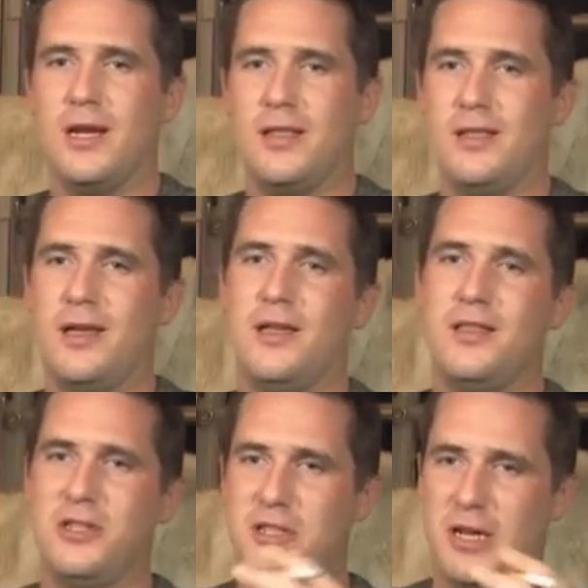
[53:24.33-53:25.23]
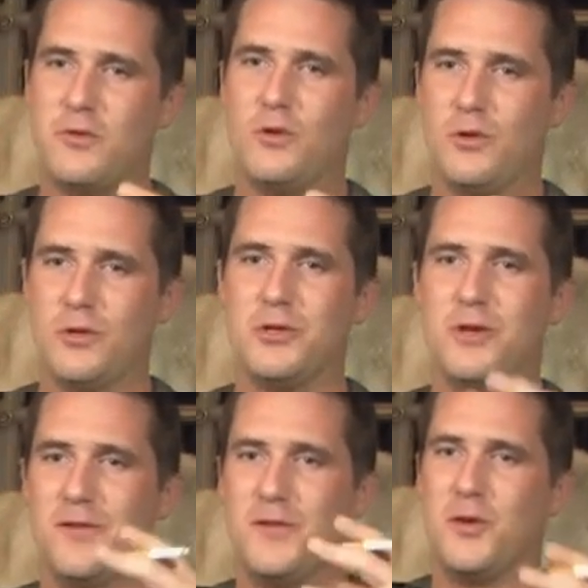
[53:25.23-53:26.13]
And they're the generals
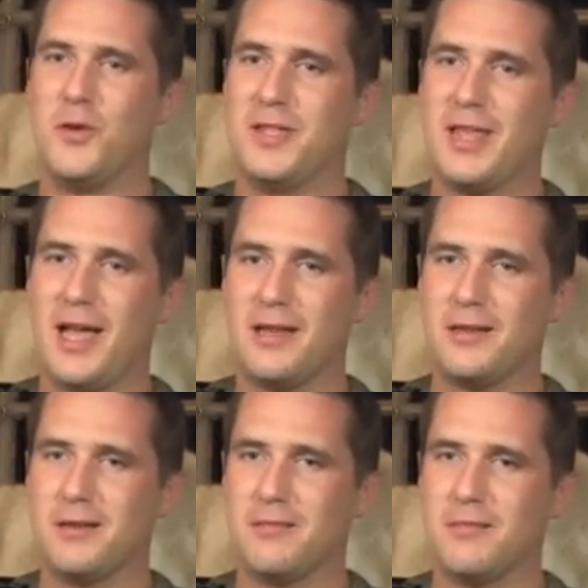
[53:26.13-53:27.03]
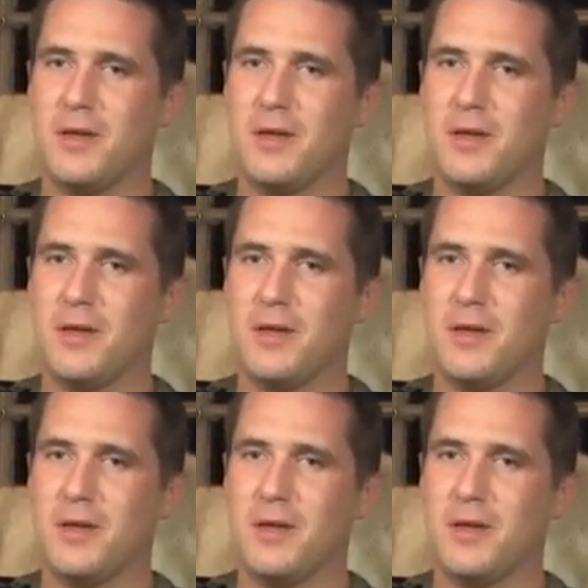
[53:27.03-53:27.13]
of doing that.